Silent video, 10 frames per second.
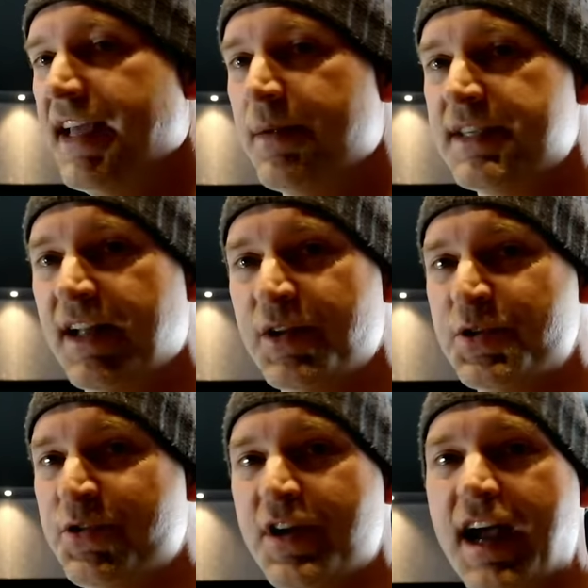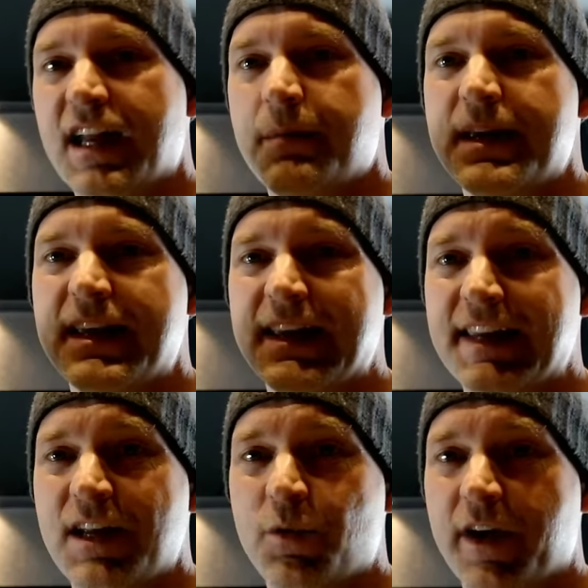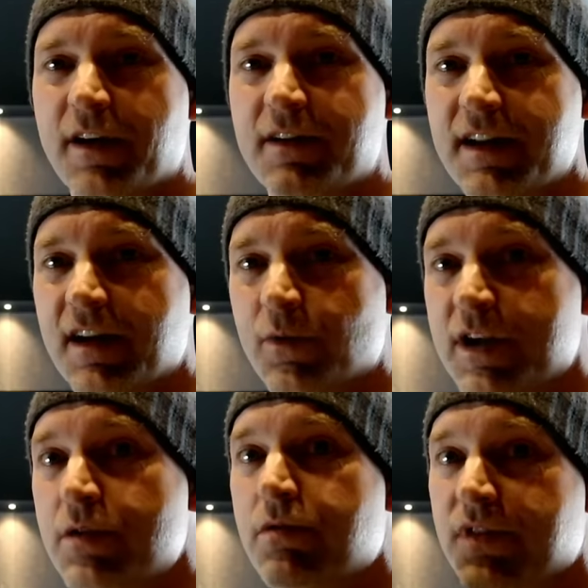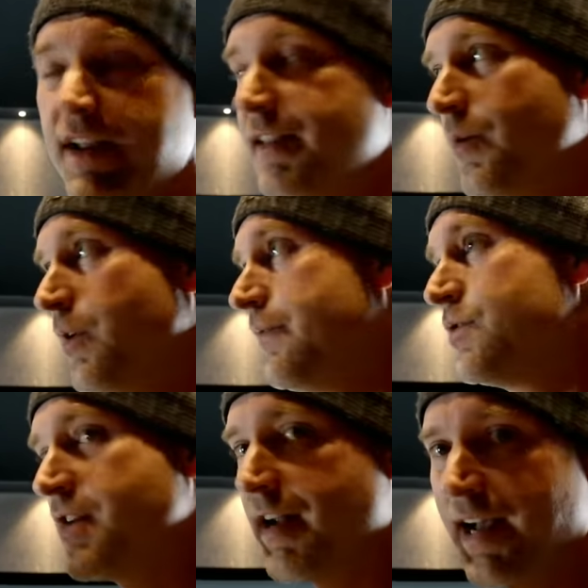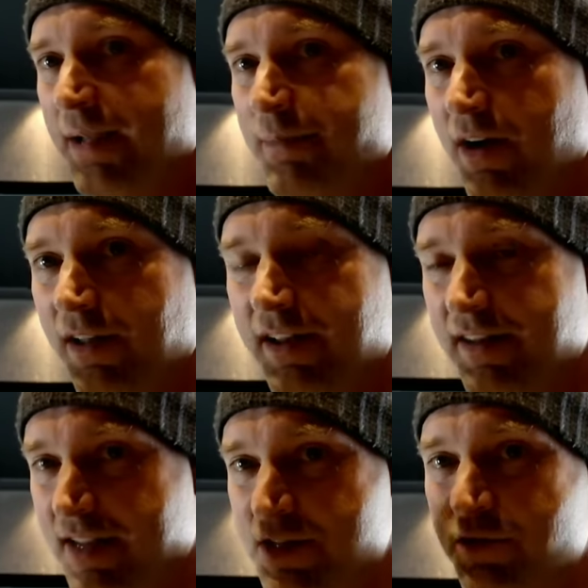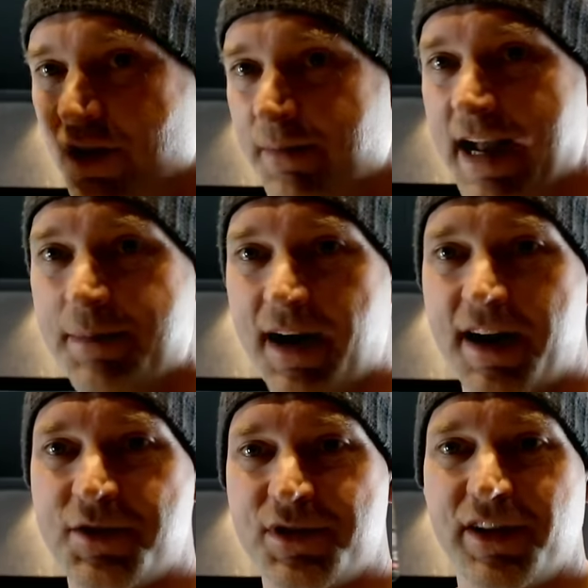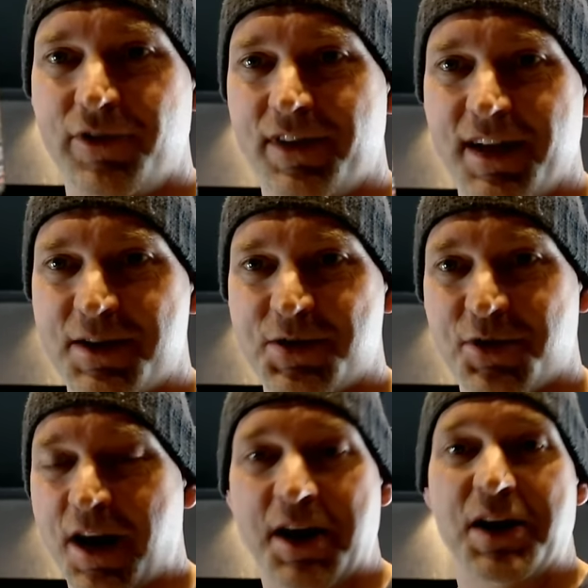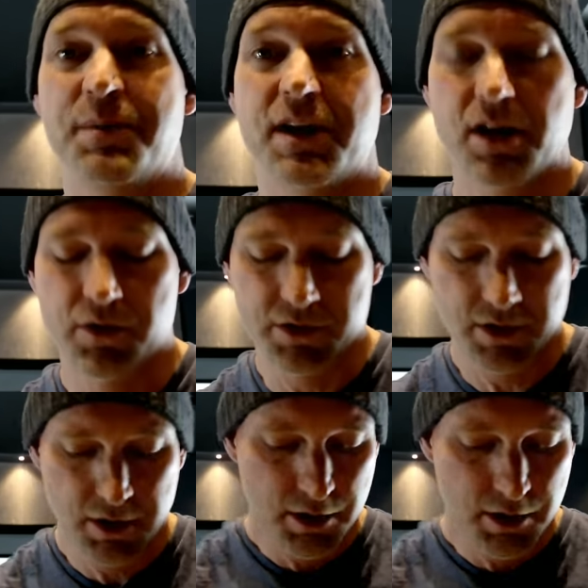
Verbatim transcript: And I'm telling you, they're not gonna be anywhere near where you think they will. If you try to eyeball it, then you come back behind yourself with this, you're not gonna be close.